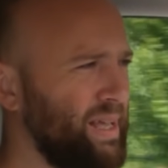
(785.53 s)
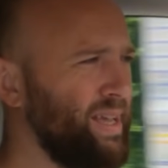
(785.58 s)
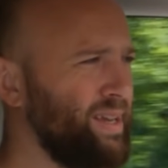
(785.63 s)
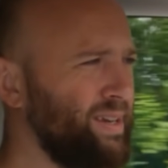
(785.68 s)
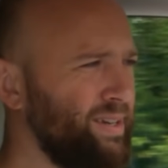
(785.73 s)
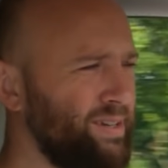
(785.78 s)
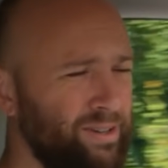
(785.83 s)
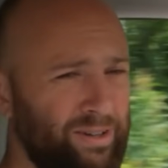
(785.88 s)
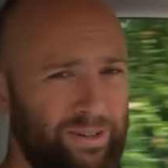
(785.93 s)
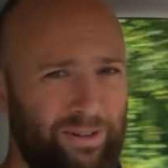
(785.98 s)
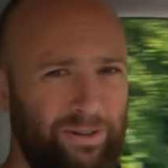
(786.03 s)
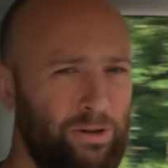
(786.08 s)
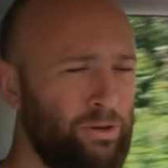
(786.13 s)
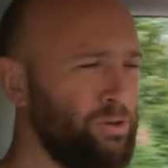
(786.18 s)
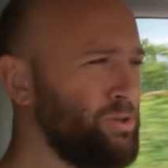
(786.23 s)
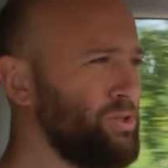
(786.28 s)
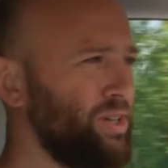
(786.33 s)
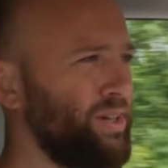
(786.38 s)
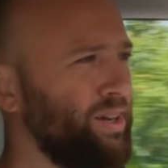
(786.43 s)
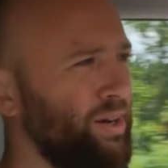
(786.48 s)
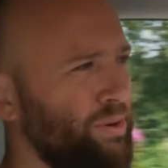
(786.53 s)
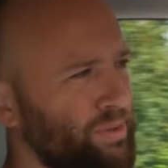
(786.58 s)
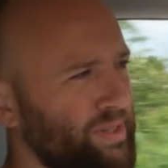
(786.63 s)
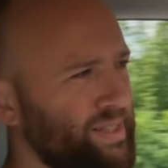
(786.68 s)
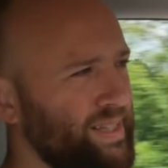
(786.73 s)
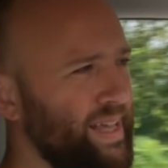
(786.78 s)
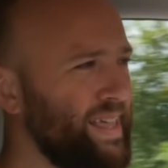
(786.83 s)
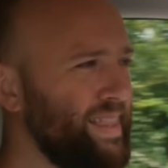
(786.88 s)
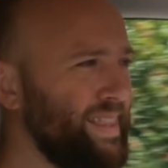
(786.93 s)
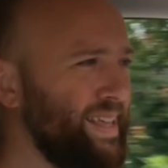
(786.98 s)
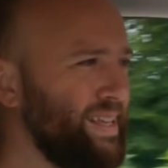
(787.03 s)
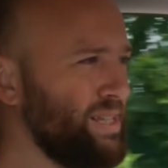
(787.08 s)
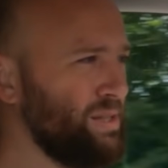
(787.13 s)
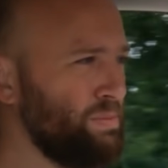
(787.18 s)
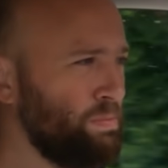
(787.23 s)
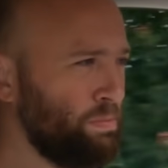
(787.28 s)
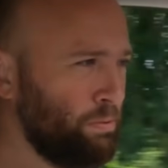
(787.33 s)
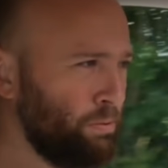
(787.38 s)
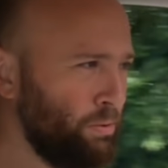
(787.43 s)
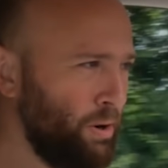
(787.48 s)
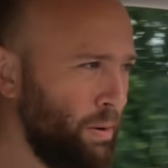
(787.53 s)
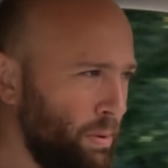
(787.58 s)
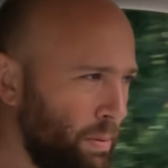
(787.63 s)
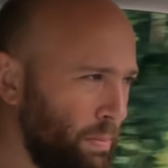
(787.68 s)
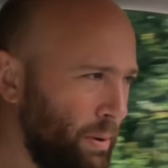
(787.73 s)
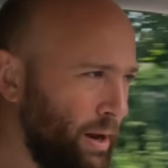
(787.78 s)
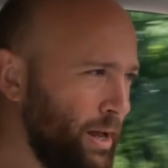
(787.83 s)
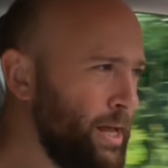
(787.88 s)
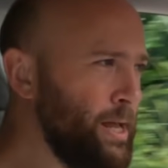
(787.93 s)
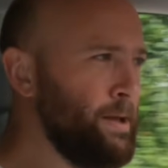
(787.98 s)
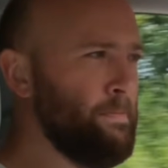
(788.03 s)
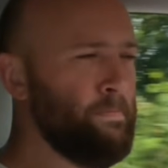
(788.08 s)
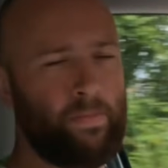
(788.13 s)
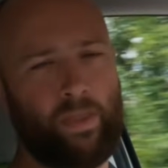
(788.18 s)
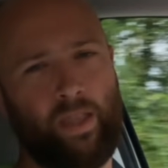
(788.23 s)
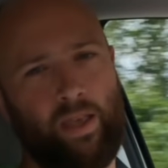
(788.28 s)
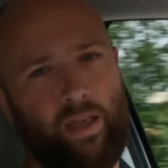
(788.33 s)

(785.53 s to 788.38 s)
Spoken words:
In conclusion, I would say this is probably